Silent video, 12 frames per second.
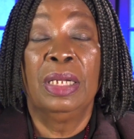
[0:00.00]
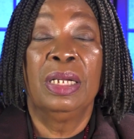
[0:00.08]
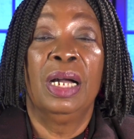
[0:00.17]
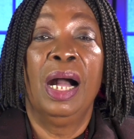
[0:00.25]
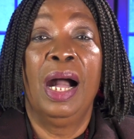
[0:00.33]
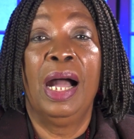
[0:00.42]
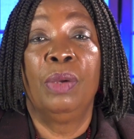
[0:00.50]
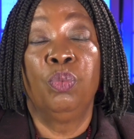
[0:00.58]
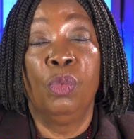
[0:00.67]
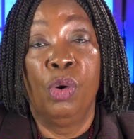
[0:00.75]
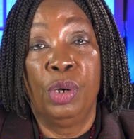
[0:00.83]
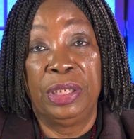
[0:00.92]
God
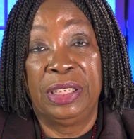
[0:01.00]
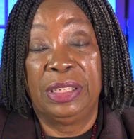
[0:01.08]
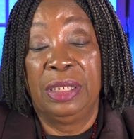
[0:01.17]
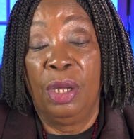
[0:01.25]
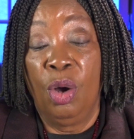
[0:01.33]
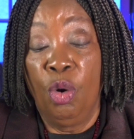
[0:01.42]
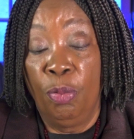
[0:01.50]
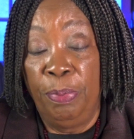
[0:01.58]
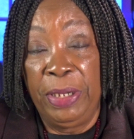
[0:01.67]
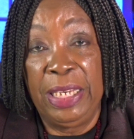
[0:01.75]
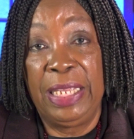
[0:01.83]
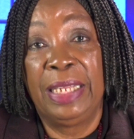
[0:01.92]
wants
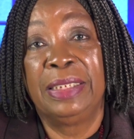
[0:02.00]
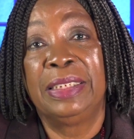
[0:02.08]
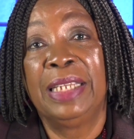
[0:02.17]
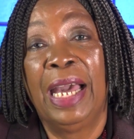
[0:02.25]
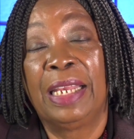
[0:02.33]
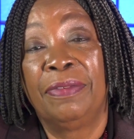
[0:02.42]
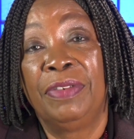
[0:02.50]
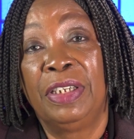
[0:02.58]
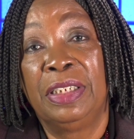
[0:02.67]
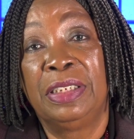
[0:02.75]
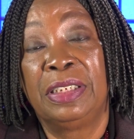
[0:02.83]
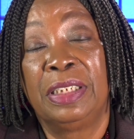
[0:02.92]
obedience out of
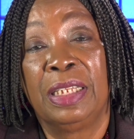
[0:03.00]
us.